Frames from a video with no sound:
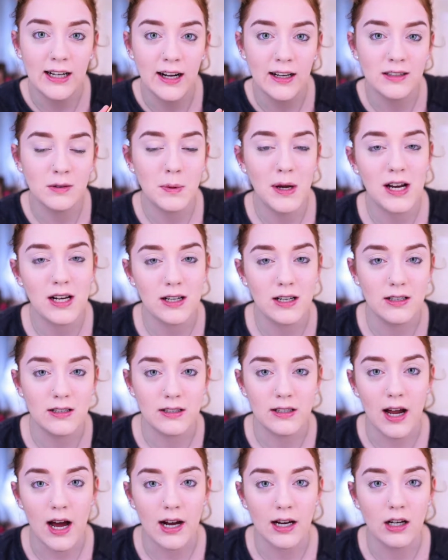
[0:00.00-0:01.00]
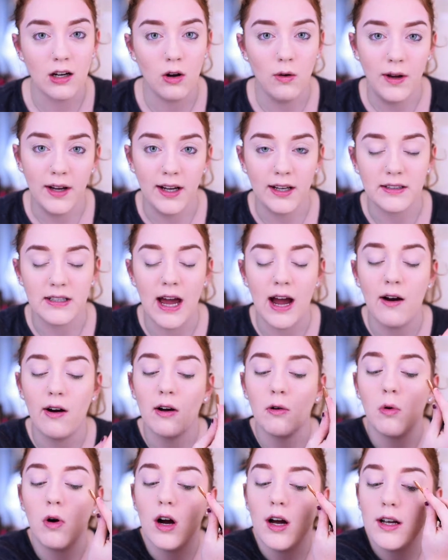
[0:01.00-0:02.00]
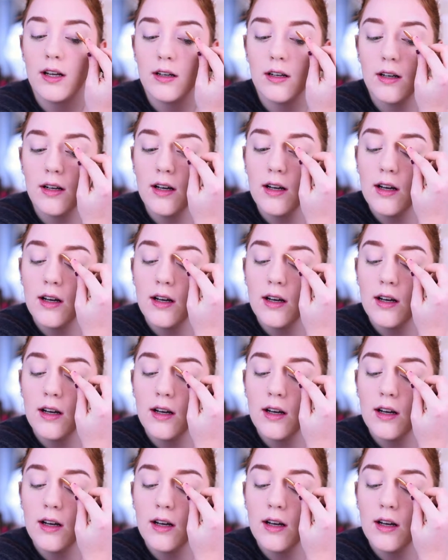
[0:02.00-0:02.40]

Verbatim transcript: aspect, is not going as how I want,